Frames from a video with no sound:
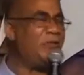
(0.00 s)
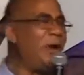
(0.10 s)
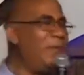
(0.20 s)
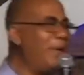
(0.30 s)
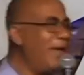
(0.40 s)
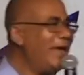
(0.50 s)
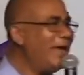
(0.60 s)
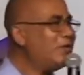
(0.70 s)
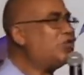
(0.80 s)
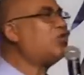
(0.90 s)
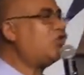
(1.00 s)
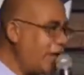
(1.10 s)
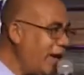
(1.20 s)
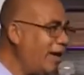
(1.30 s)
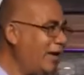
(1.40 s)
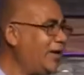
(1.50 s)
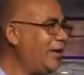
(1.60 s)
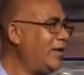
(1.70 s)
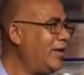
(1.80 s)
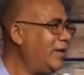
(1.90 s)
will be seen
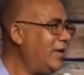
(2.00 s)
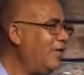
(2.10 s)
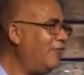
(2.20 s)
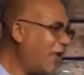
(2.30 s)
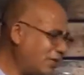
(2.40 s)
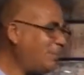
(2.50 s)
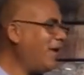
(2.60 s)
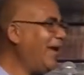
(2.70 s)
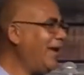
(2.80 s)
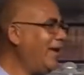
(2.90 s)
visibly.